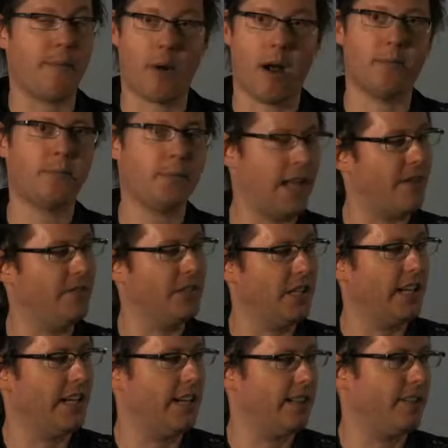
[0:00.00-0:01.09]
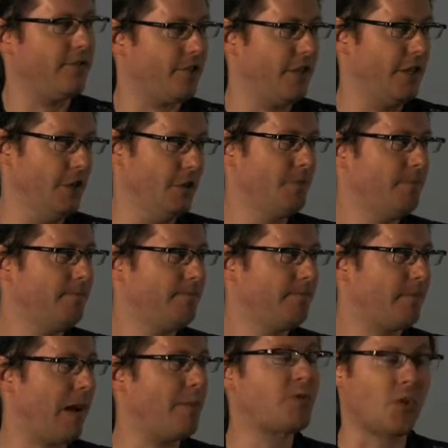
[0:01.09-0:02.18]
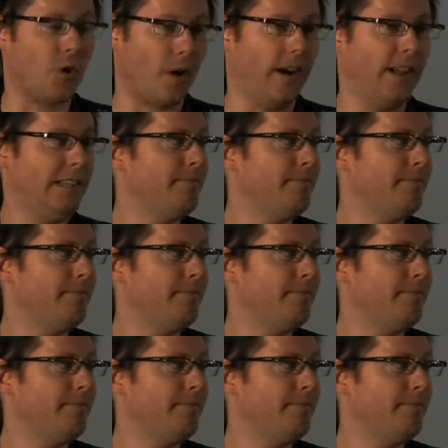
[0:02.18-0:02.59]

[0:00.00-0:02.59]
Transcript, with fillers: probably haven't done anything for you. I'm sorry.